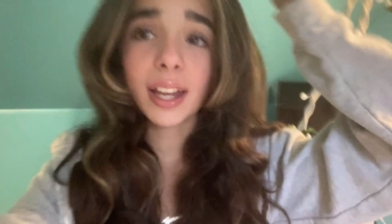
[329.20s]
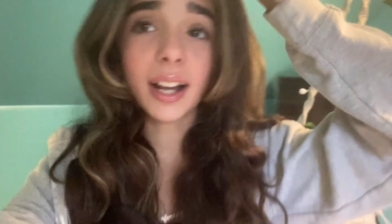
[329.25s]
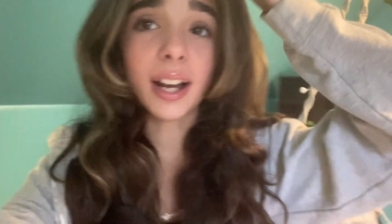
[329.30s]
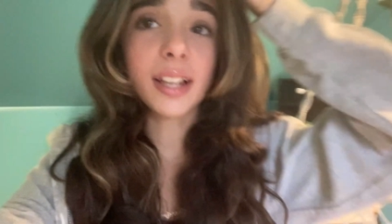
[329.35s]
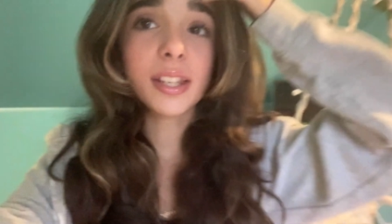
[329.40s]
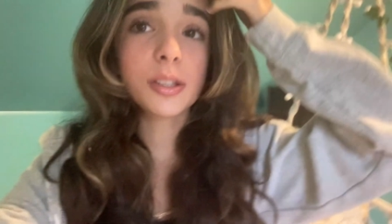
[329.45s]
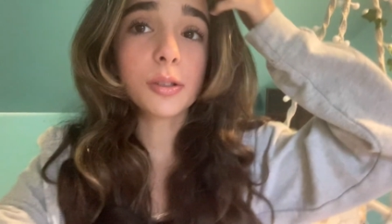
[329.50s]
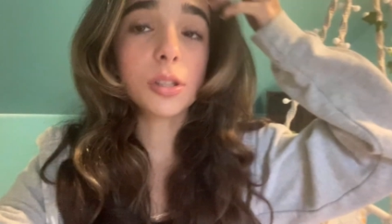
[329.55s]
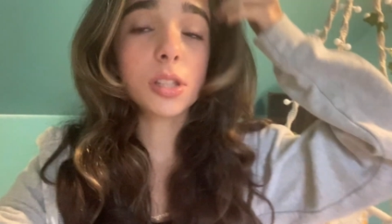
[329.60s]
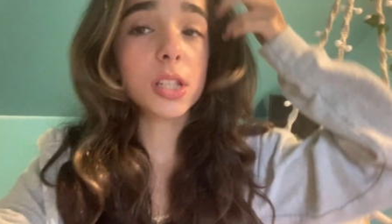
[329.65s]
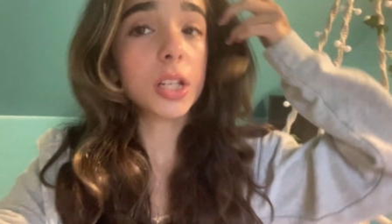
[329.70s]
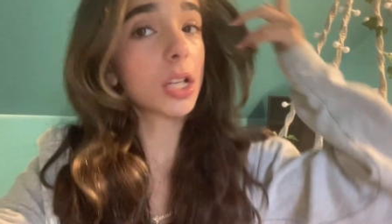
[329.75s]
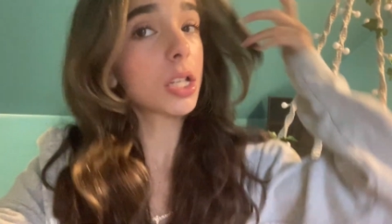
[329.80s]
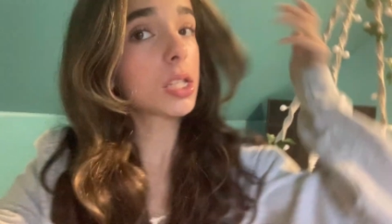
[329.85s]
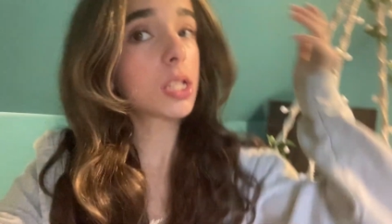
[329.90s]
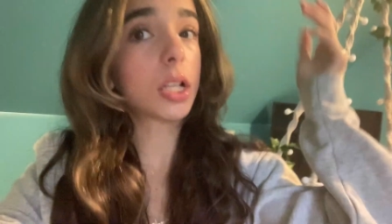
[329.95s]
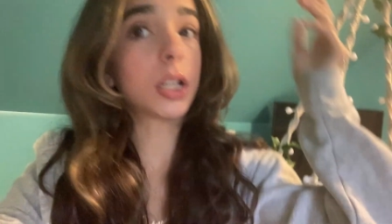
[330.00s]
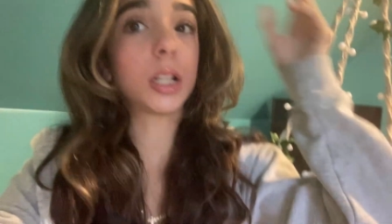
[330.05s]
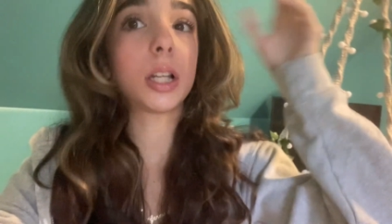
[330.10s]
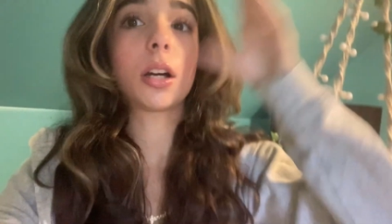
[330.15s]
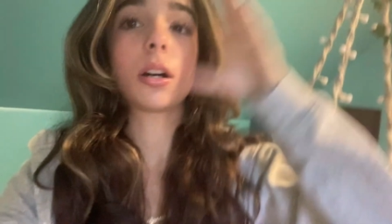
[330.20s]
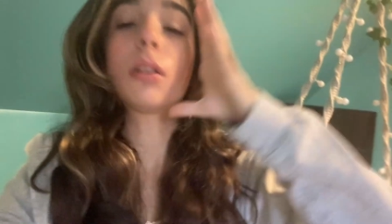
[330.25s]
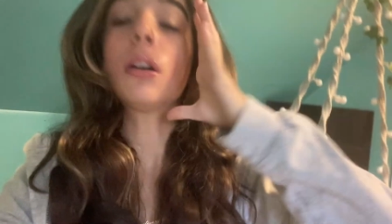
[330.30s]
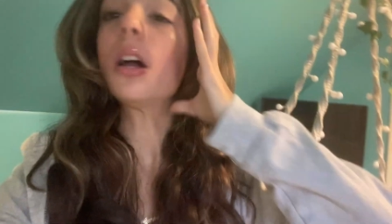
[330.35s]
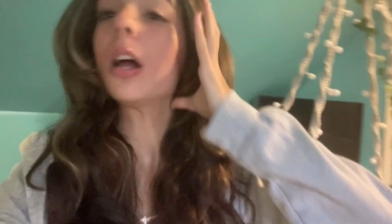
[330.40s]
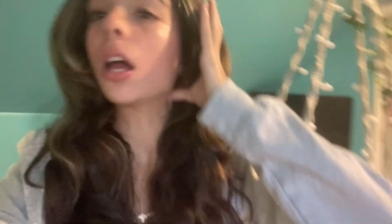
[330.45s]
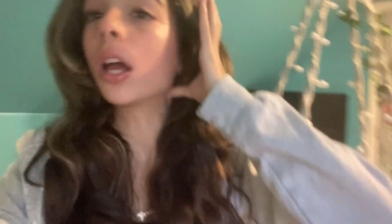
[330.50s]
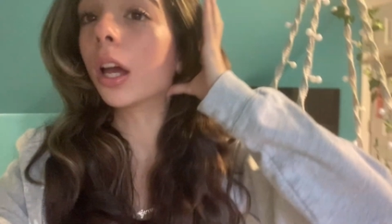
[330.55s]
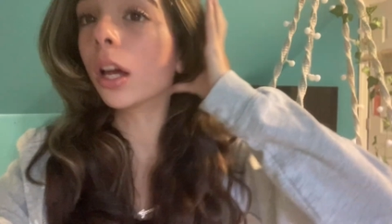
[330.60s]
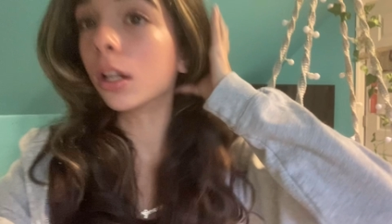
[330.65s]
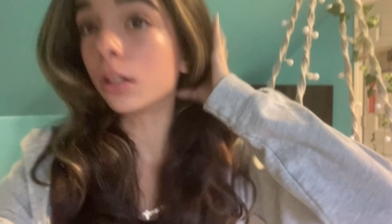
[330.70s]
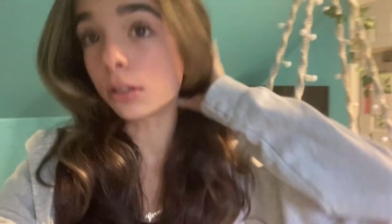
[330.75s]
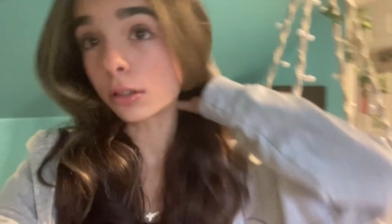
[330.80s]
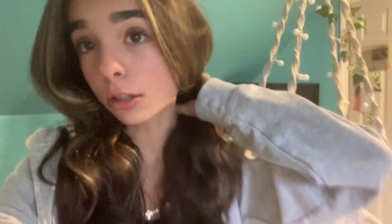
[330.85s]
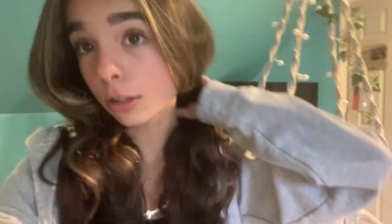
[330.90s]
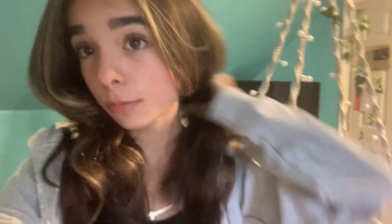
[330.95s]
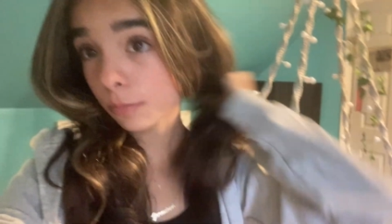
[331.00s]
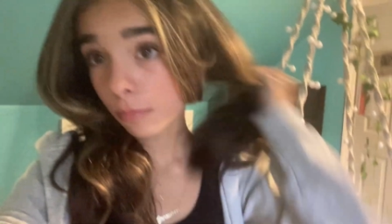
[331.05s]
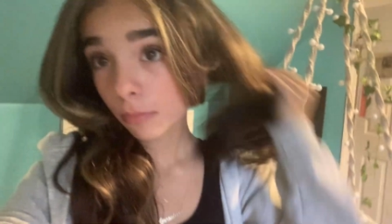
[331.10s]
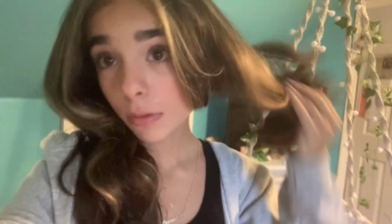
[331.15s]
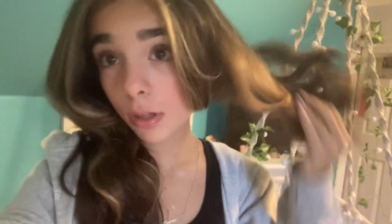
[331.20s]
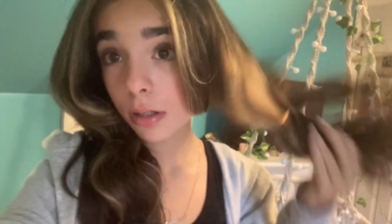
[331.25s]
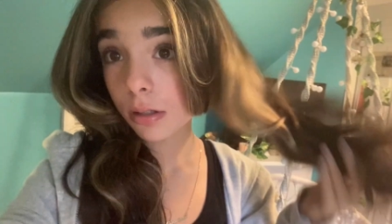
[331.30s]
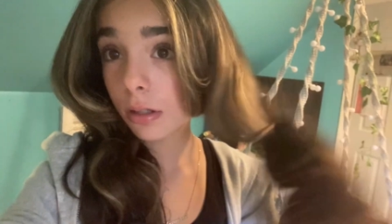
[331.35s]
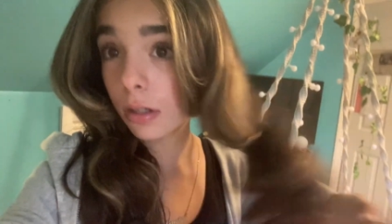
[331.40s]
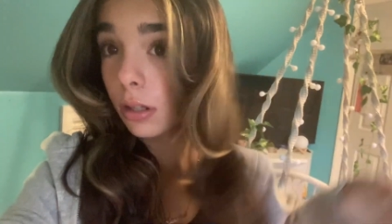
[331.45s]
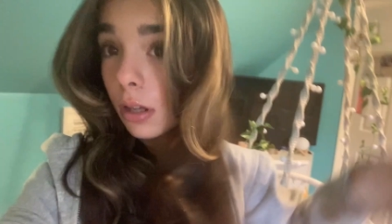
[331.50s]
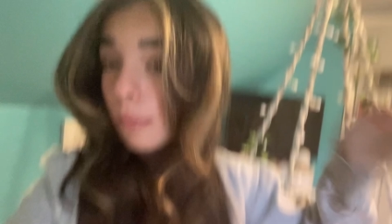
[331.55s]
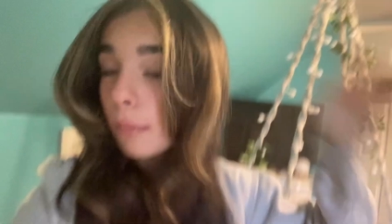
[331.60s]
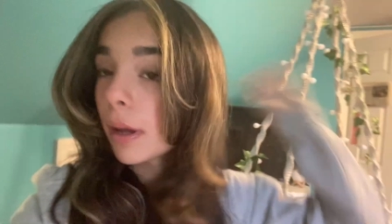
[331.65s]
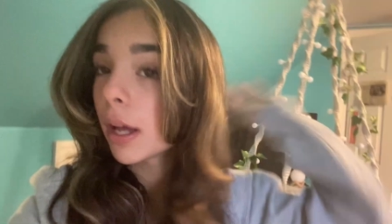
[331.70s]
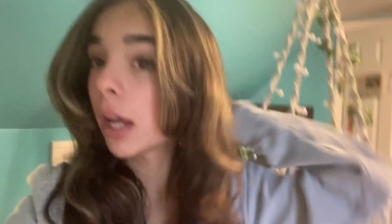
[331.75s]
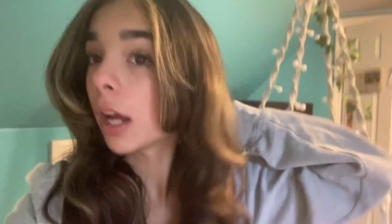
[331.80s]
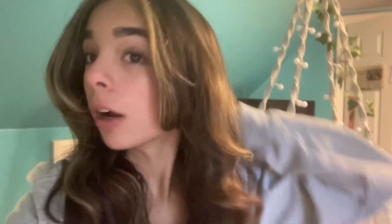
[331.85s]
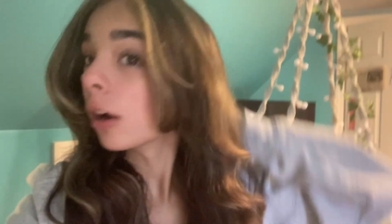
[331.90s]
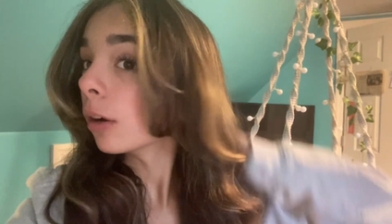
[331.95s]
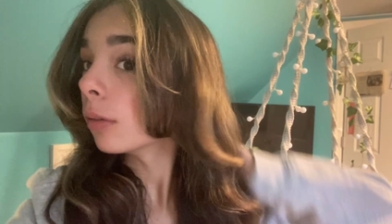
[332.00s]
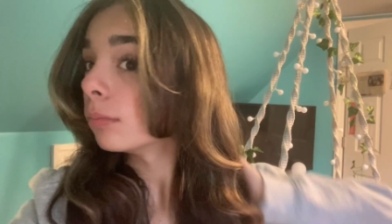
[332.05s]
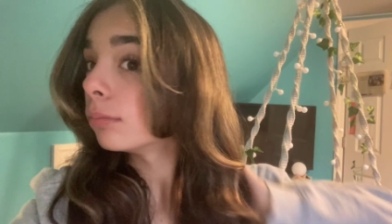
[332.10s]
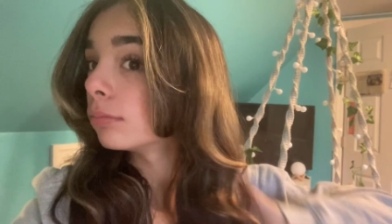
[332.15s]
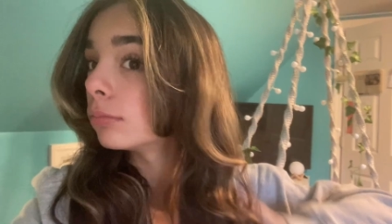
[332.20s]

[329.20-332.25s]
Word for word: guys, so it's the next day now, and so my hair